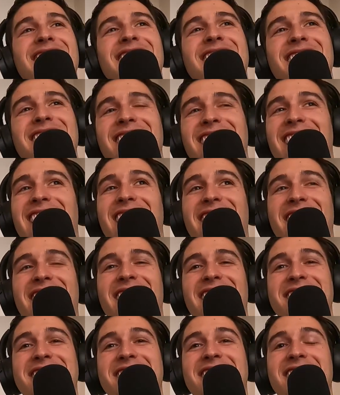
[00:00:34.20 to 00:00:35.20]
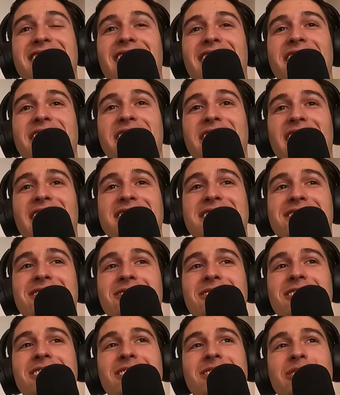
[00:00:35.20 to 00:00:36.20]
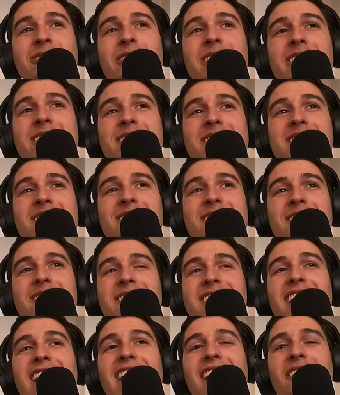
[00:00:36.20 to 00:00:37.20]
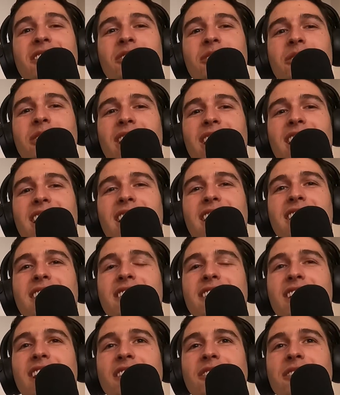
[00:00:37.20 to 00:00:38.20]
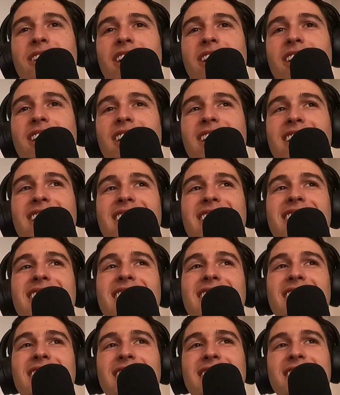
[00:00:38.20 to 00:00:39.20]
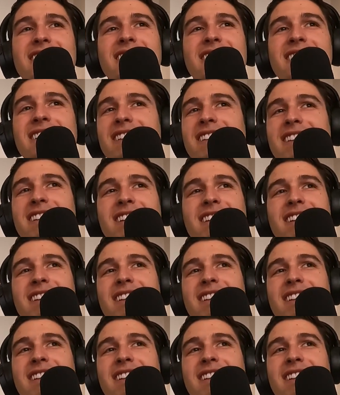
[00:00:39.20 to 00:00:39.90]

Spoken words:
Yeah, that story is crazy. So you got Brutal, dude. Yeah. Okay.